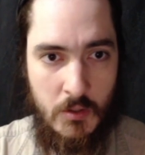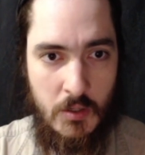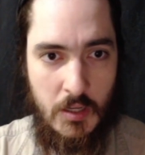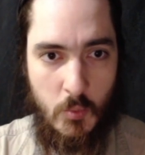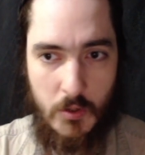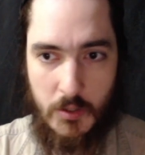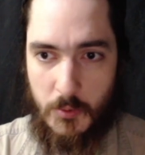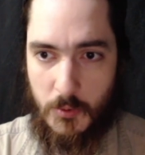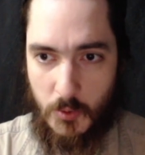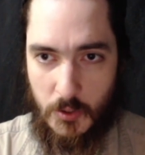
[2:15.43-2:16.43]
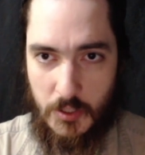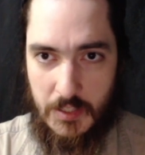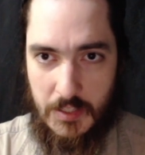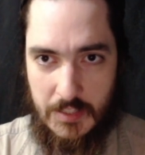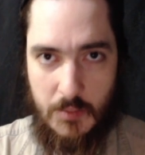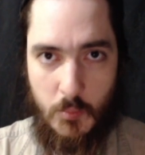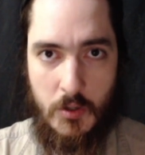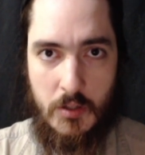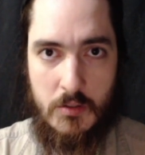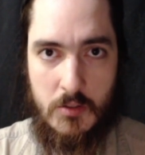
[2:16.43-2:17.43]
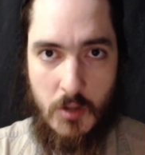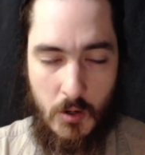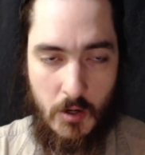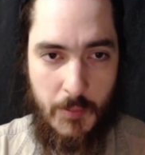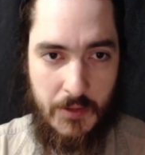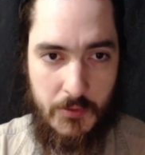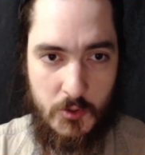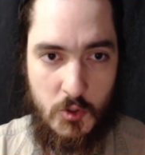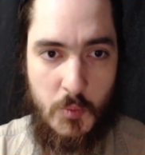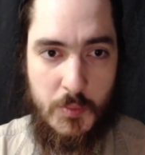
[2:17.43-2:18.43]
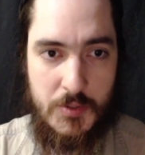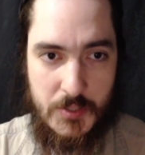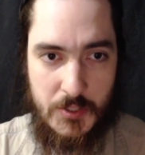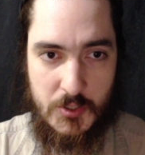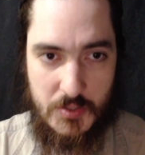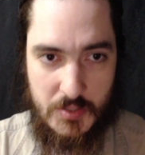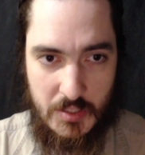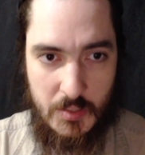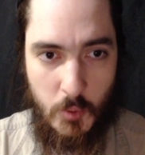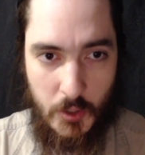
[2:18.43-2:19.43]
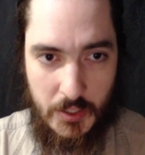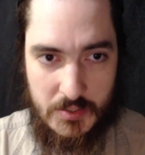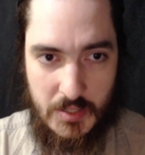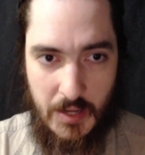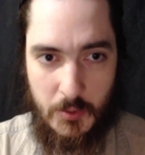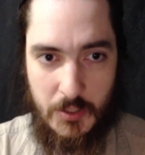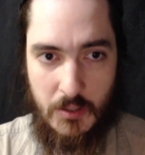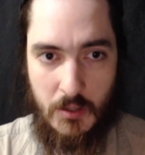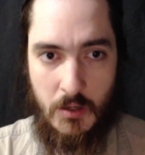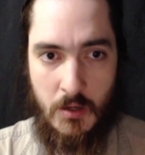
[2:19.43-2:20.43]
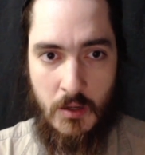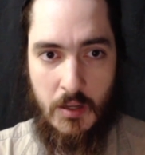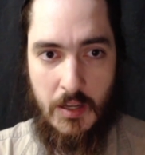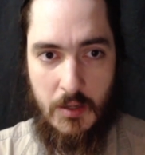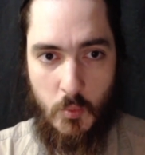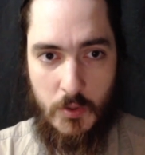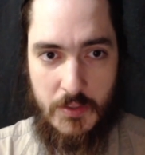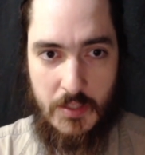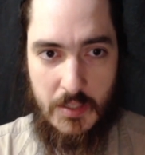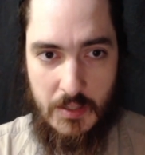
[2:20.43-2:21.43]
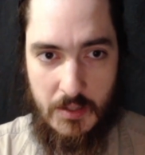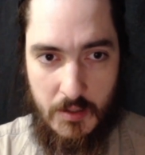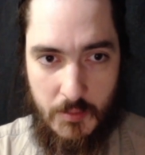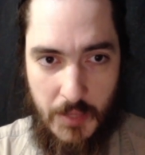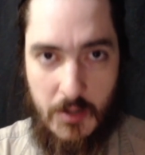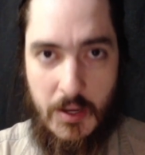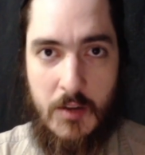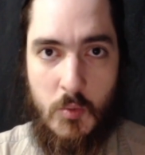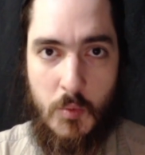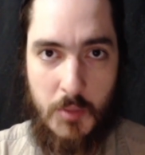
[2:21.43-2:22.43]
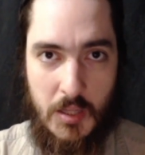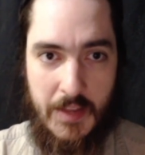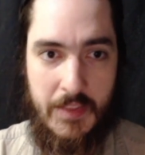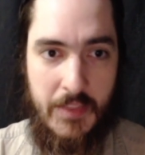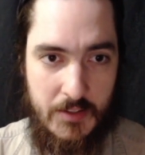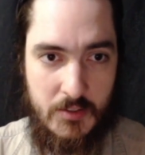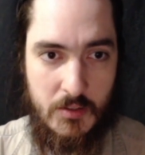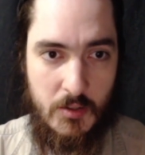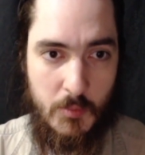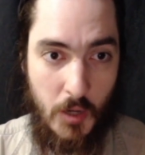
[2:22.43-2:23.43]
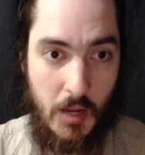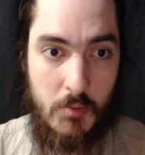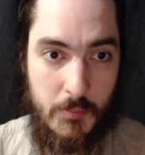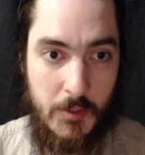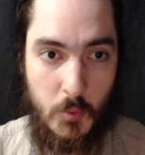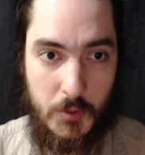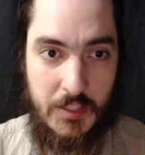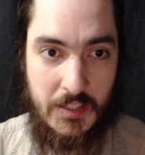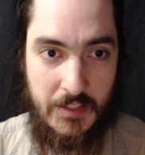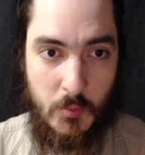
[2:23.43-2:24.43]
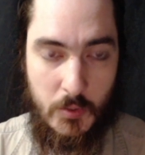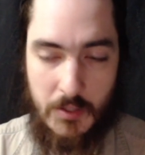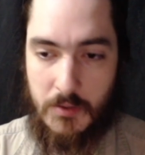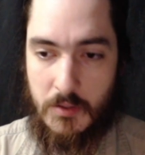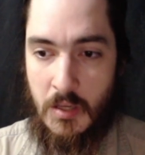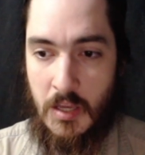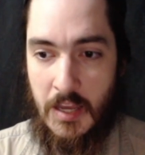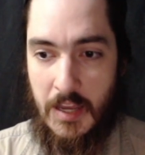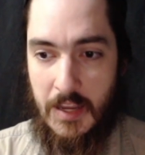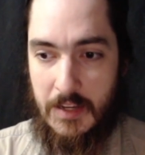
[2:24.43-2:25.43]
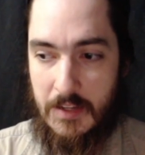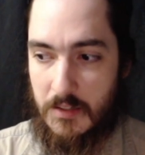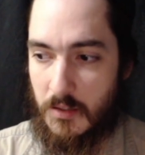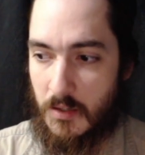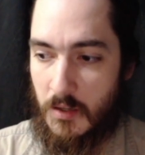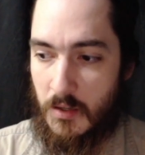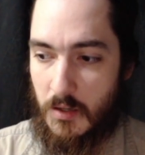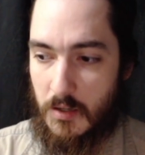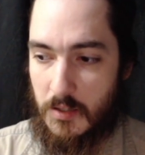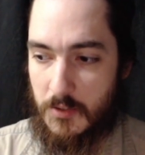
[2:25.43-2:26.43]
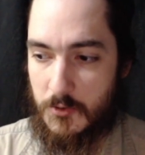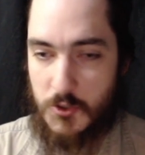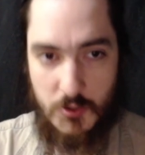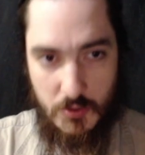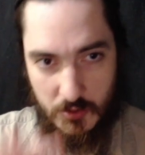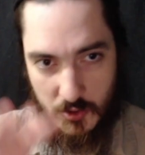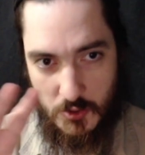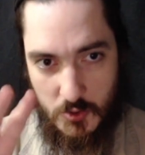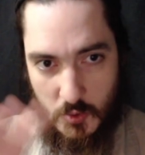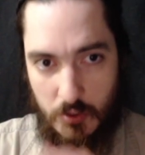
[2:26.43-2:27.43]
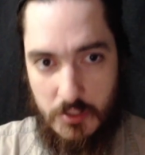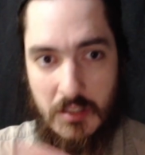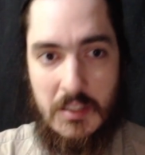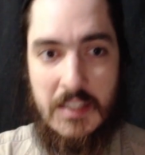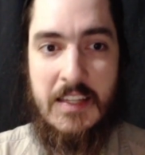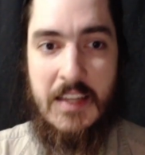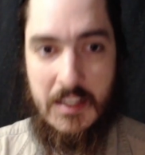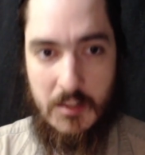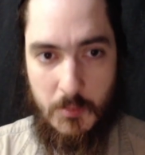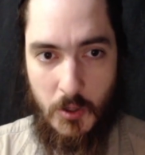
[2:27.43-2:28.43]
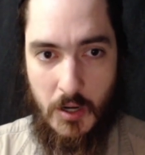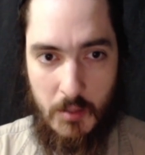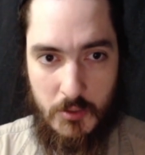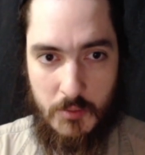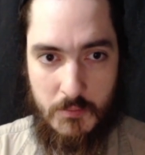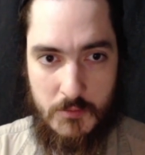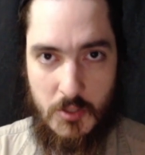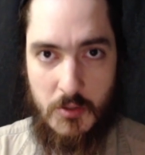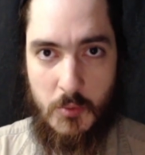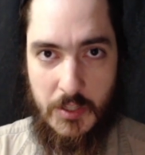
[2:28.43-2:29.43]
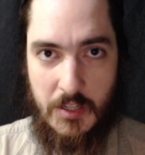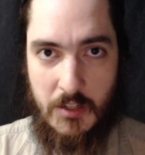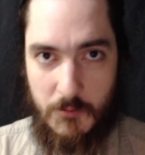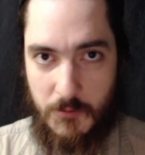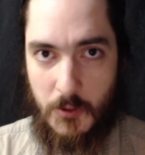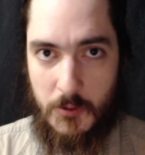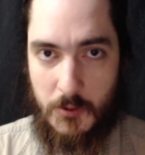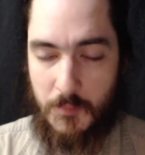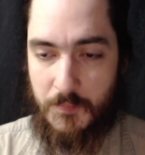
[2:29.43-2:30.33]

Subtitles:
and 103, and then we're going to talk about the two positions that he brings out here and what the how to apply that to the problem that we're dealing with, and just to sort of delineate the problem so that we can go further.